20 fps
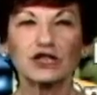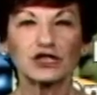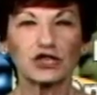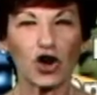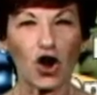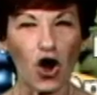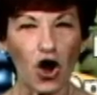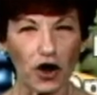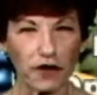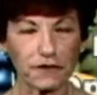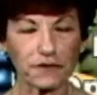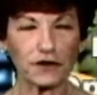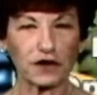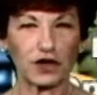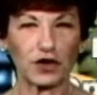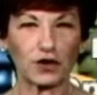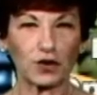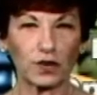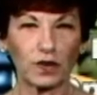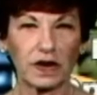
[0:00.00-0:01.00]
to offer
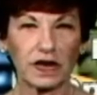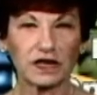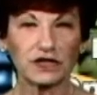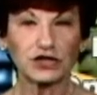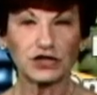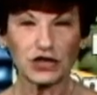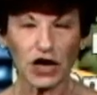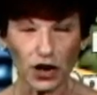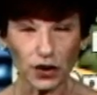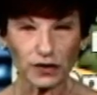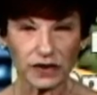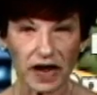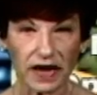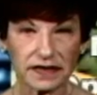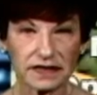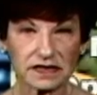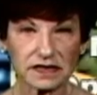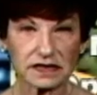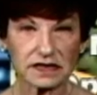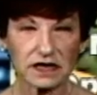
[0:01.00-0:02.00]
you
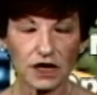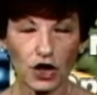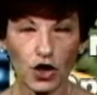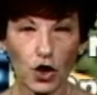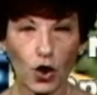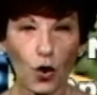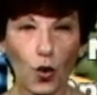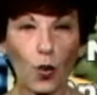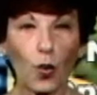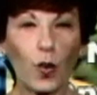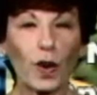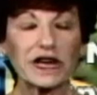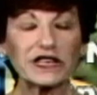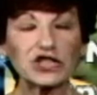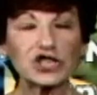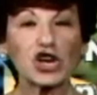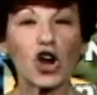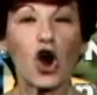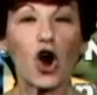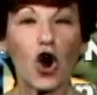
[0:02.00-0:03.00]
donuts, which
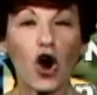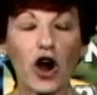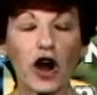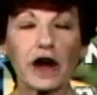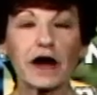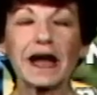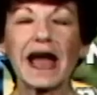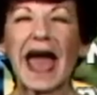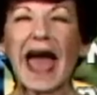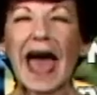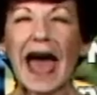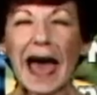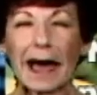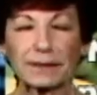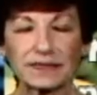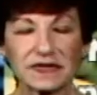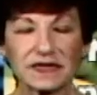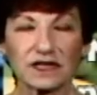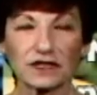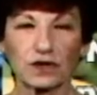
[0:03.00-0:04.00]
are
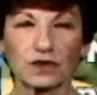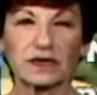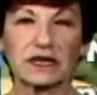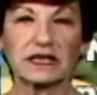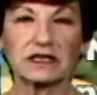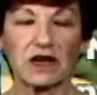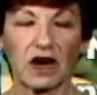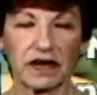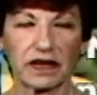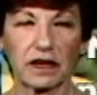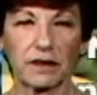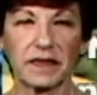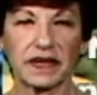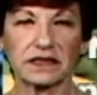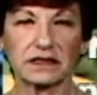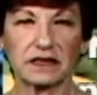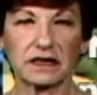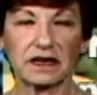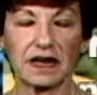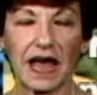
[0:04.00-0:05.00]
absolutely
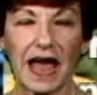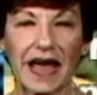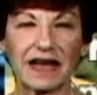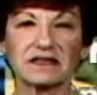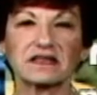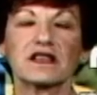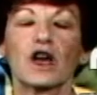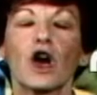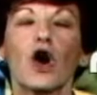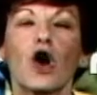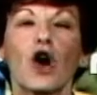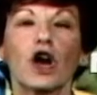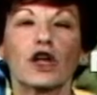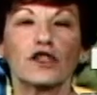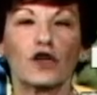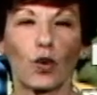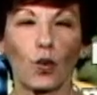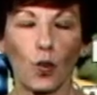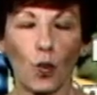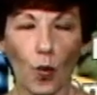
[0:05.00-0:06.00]
documented as
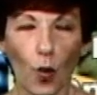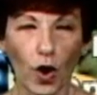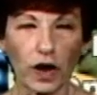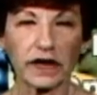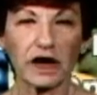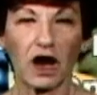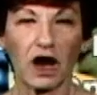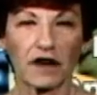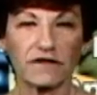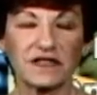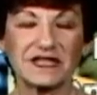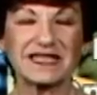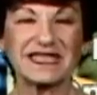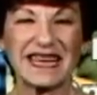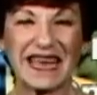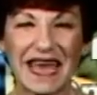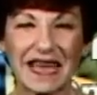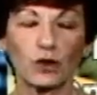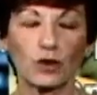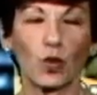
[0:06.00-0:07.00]
one of the
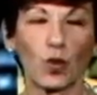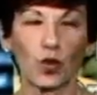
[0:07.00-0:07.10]
10